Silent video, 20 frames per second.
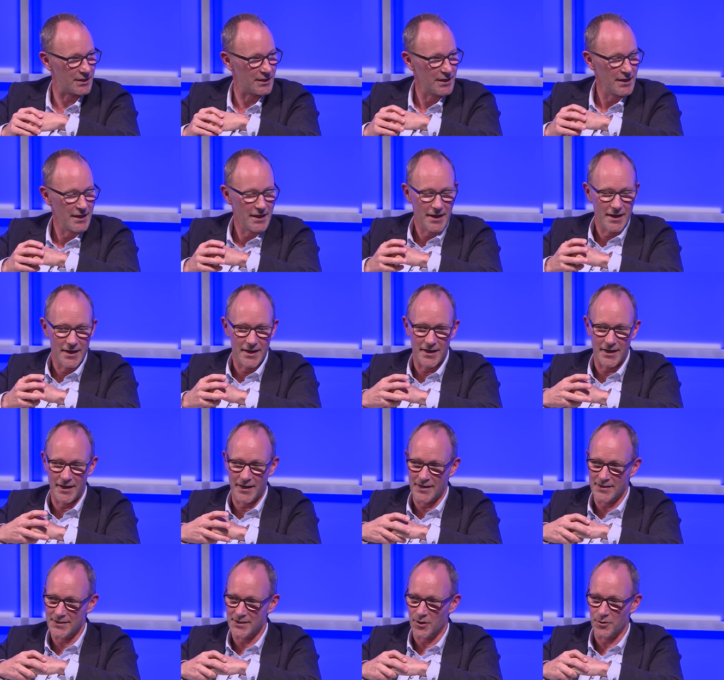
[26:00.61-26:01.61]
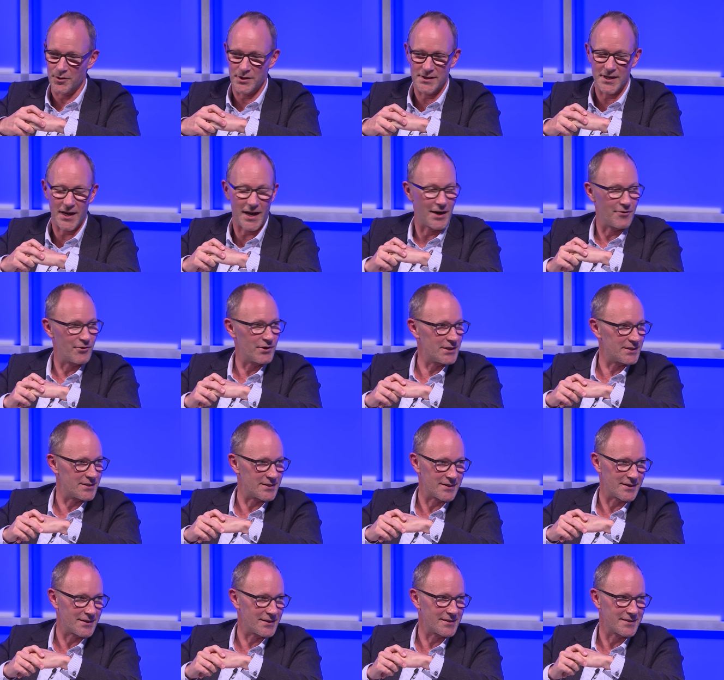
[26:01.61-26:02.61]
Mm-hmm. Uh, so it's high
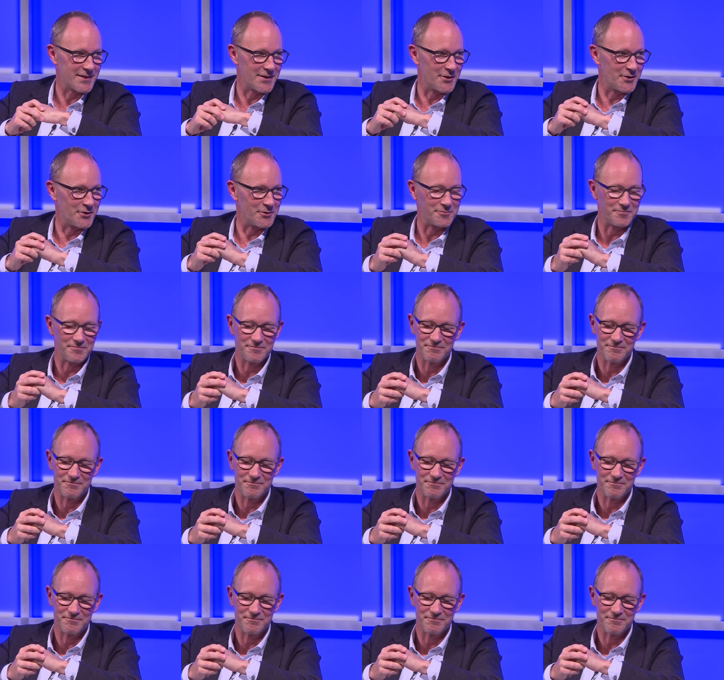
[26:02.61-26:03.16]
risk. So. Yeah.